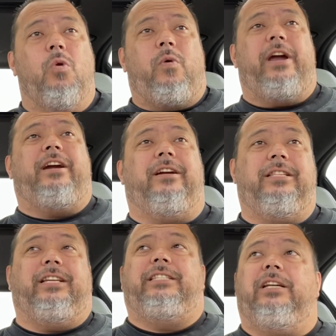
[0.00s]
where
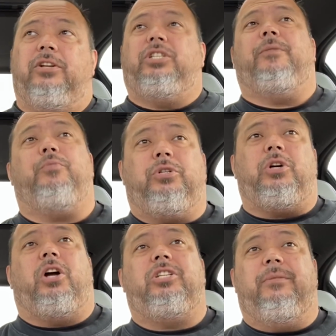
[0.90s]
the dealership was
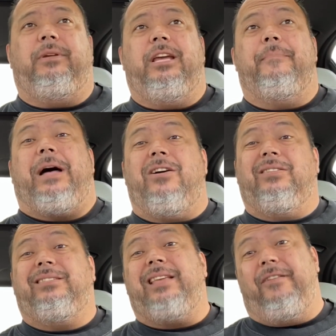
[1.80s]
charging me about
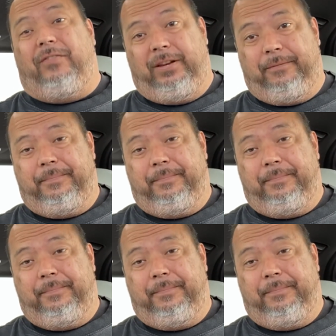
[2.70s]
$7.